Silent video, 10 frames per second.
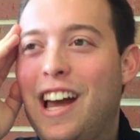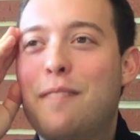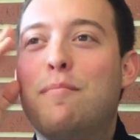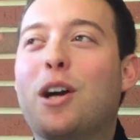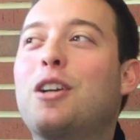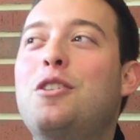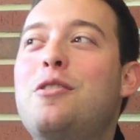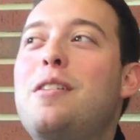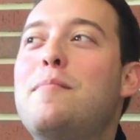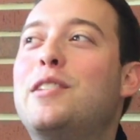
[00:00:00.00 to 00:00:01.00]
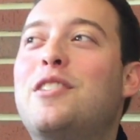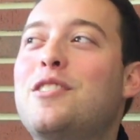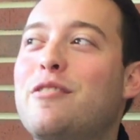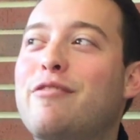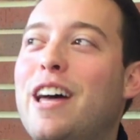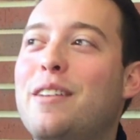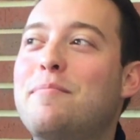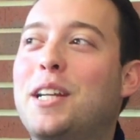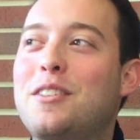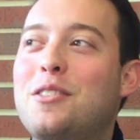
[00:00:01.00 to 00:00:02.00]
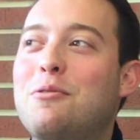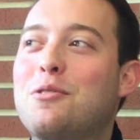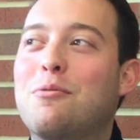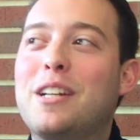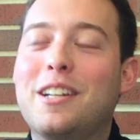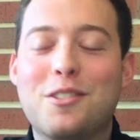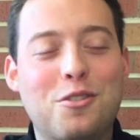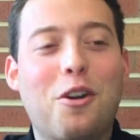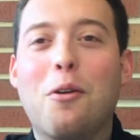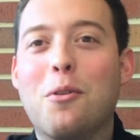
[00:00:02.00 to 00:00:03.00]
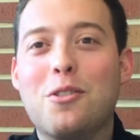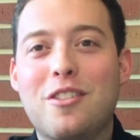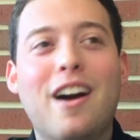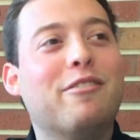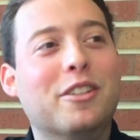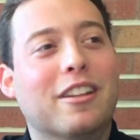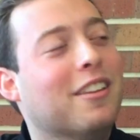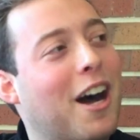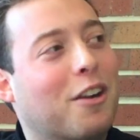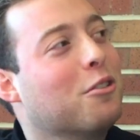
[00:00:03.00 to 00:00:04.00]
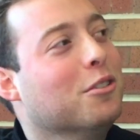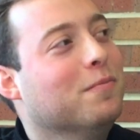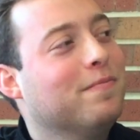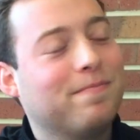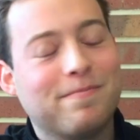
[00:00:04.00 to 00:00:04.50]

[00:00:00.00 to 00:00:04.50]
Mark Cooney missed his event because he was reading a Star Wars novel in the locker room.